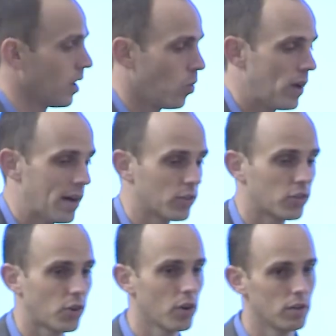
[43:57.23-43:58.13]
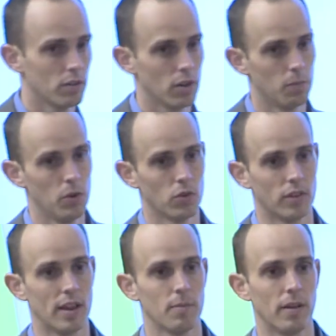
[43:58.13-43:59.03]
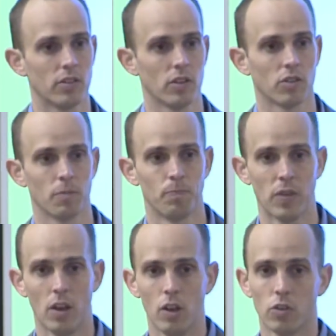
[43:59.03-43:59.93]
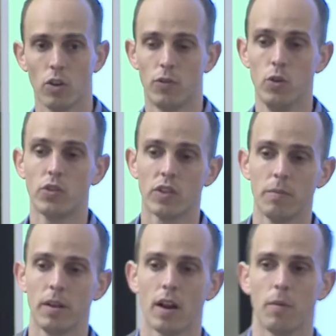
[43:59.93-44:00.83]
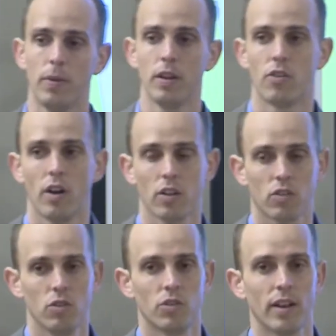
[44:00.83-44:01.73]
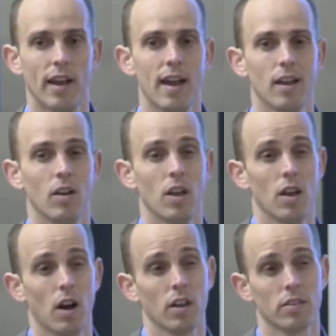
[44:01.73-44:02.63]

we have a Cerdant abuse database system. So if you send me an IP address and you say, hey, I